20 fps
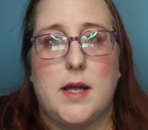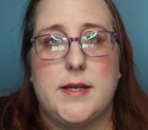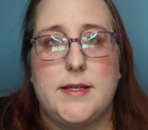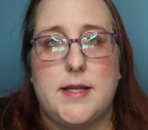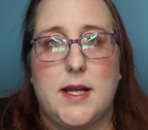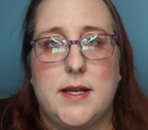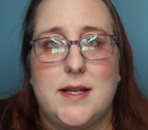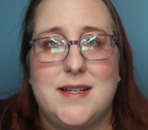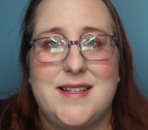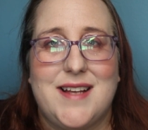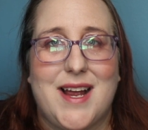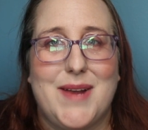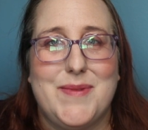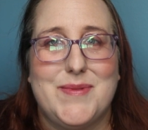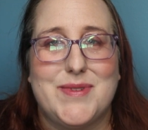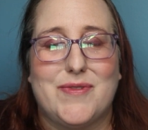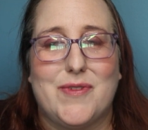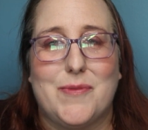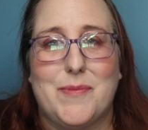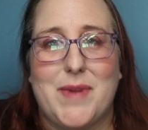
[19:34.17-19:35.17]
a ton of
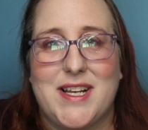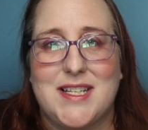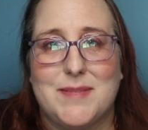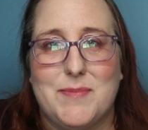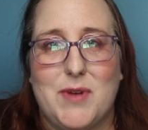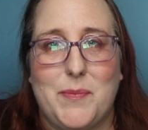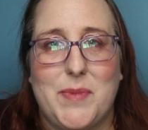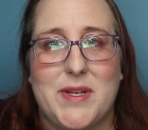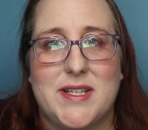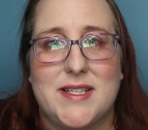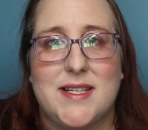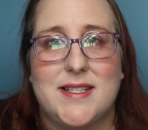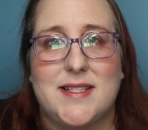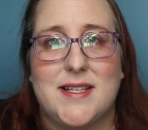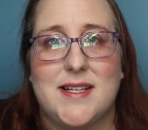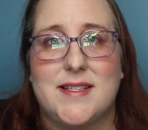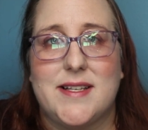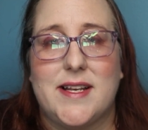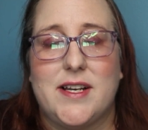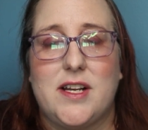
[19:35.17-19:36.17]
times for my small
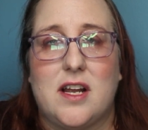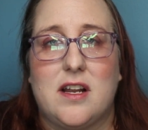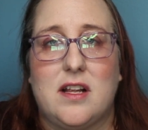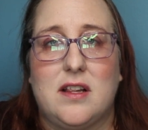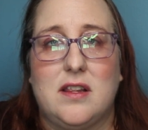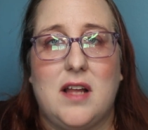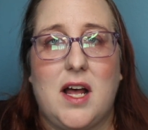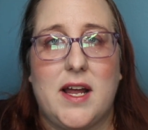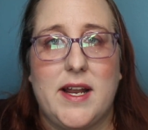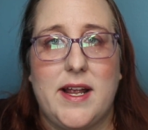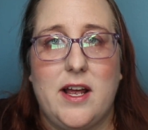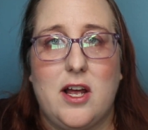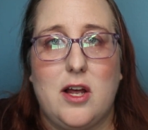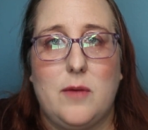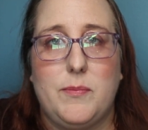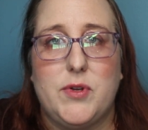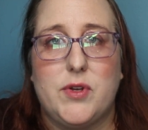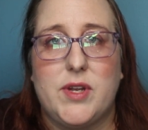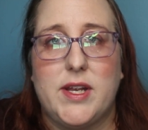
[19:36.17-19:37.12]
businesses and got a lot of help.